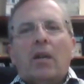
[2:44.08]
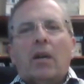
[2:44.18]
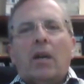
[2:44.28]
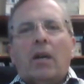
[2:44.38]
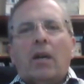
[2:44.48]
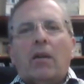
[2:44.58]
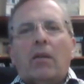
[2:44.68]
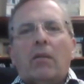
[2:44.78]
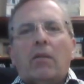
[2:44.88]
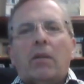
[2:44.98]

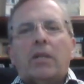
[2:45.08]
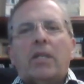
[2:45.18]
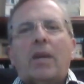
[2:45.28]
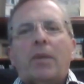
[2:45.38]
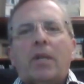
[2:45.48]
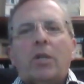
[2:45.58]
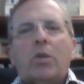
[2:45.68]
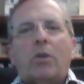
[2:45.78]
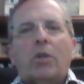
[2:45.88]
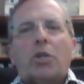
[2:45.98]
uh, is attempting
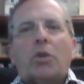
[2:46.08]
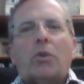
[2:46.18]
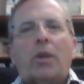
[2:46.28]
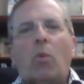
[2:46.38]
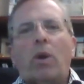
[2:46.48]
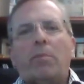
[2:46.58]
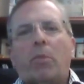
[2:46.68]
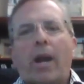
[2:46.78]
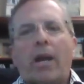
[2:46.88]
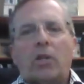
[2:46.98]
to ensure that one
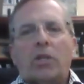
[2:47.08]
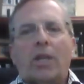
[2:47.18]
branch